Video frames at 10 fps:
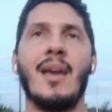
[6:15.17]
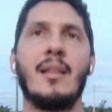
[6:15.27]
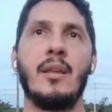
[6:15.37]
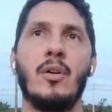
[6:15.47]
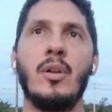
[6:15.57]

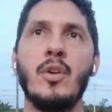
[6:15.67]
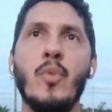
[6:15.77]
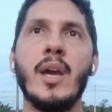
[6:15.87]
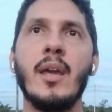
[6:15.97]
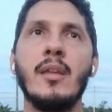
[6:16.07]
And the only
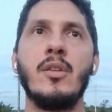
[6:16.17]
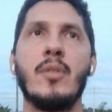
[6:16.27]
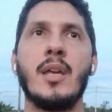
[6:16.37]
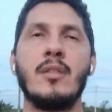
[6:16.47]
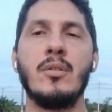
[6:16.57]
way
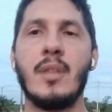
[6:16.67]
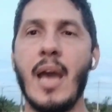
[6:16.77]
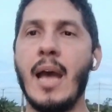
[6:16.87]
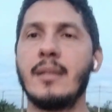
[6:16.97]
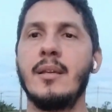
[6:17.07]
you can do
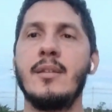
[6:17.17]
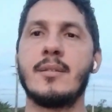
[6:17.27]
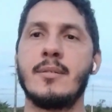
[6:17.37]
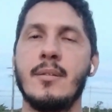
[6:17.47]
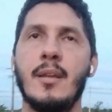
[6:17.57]
that
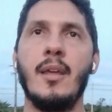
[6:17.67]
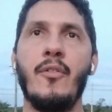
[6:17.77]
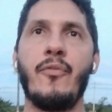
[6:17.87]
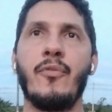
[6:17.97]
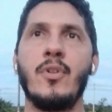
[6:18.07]
is
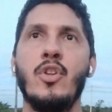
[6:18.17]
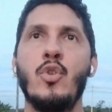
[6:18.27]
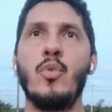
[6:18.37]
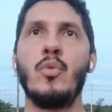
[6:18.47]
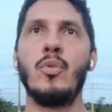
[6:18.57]
if
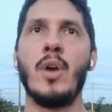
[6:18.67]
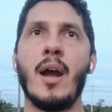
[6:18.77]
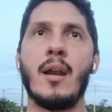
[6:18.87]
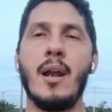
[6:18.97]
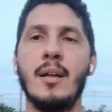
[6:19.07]
you
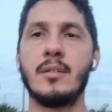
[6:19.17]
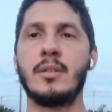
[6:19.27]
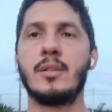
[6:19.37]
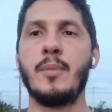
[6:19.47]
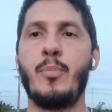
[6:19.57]
are
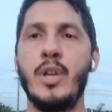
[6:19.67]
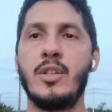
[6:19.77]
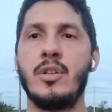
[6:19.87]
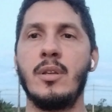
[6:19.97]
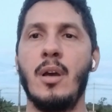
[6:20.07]
under the
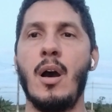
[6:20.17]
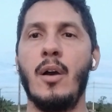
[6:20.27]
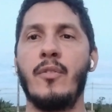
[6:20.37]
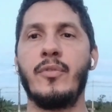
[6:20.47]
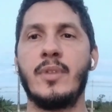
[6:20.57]
preaching
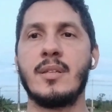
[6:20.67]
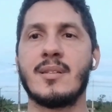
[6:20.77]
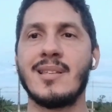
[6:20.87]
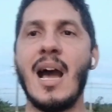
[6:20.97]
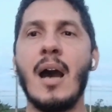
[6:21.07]
of the
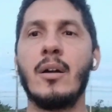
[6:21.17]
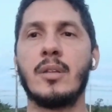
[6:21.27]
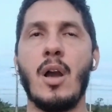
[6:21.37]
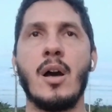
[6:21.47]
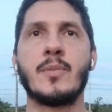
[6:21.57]

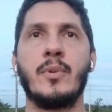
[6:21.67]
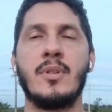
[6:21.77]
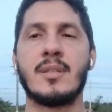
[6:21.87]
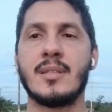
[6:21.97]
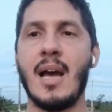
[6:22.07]
sound gospel,
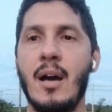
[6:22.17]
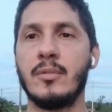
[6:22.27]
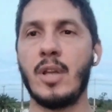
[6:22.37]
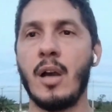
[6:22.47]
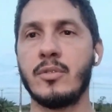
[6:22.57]
the
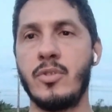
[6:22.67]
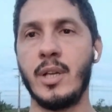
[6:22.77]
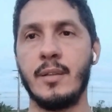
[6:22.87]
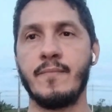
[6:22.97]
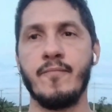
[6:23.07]
sound
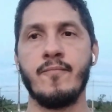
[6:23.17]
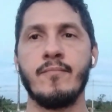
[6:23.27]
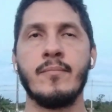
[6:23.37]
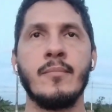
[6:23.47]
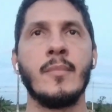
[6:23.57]
doctrine.
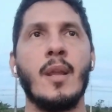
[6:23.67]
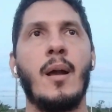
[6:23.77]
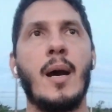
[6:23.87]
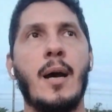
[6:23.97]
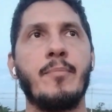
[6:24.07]

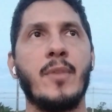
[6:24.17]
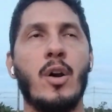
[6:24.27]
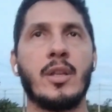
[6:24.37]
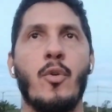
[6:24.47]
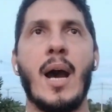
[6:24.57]

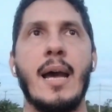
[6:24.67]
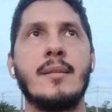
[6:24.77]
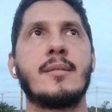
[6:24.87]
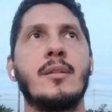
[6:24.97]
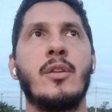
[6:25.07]

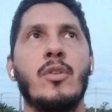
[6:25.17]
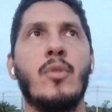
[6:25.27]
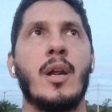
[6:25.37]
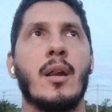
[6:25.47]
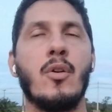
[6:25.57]
Otherwise,
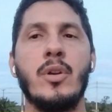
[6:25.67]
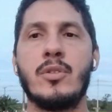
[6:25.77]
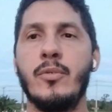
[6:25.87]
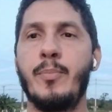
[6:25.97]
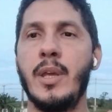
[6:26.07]
you are
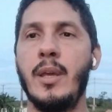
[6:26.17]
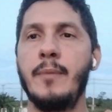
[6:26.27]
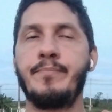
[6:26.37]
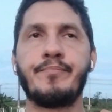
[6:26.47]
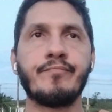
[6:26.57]
going to be